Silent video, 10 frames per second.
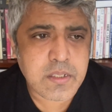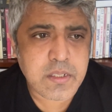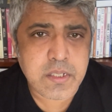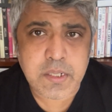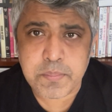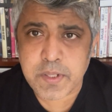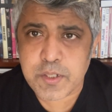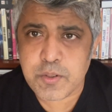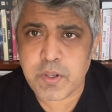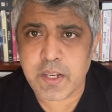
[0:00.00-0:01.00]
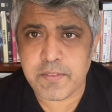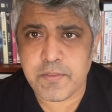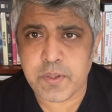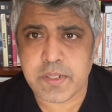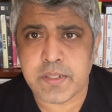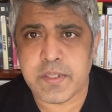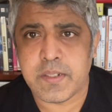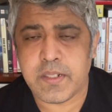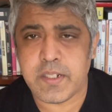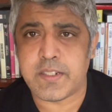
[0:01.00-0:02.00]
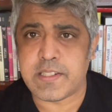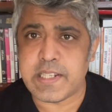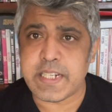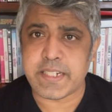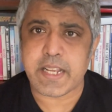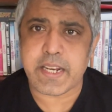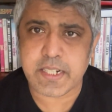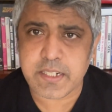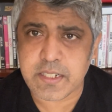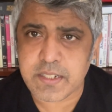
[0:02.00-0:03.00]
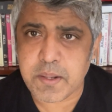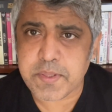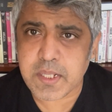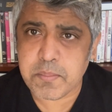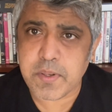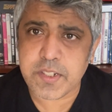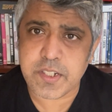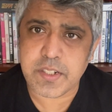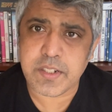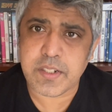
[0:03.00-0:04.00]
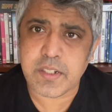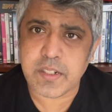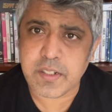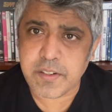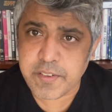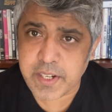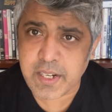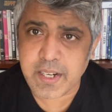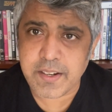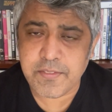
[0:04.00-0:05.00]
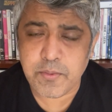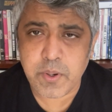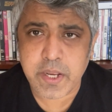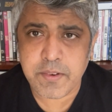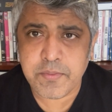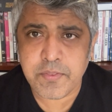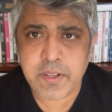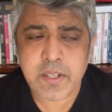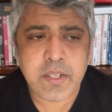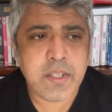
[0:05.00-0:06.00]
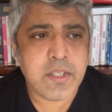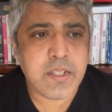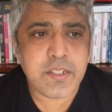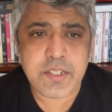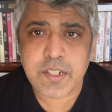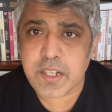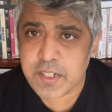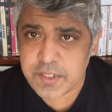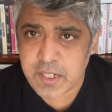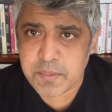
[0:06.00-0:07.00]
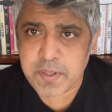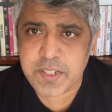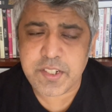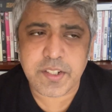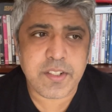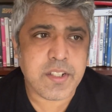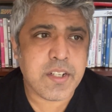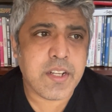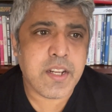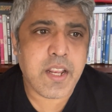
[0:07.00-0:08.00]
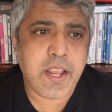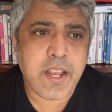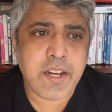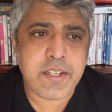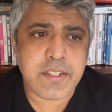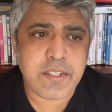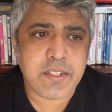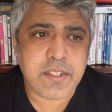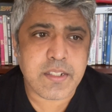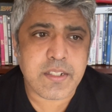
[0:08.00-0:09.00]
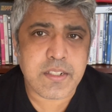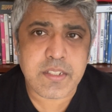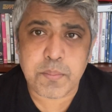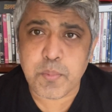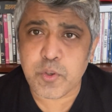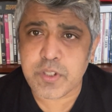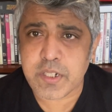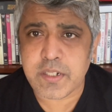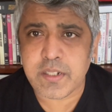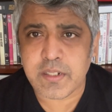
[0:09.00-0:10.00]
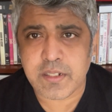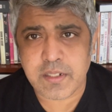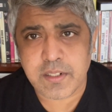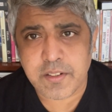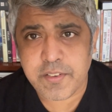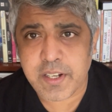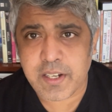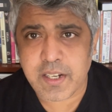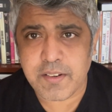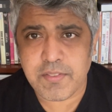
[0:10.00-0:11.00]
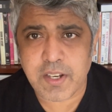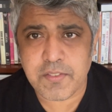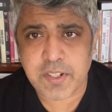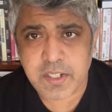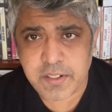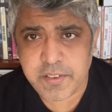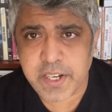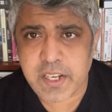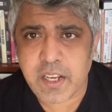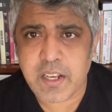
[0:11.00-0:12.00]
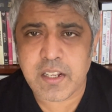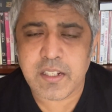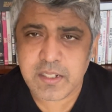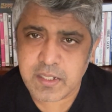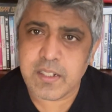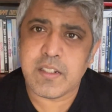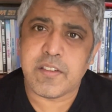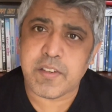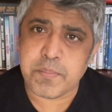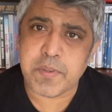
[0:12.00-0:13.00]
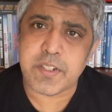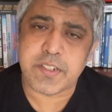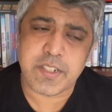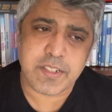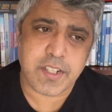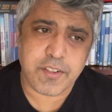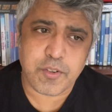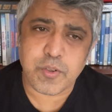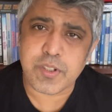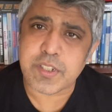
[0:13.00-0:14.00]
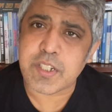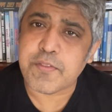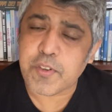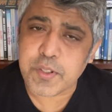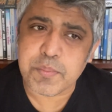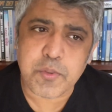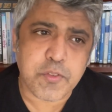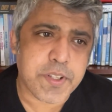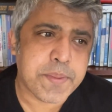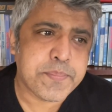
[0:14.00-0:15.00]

it appeared to have with its lead characters, Amitabh Bachchan, real-life wife Jaya Bachchan, and supposed real-life lover Rekha, reprising their roles for the movie.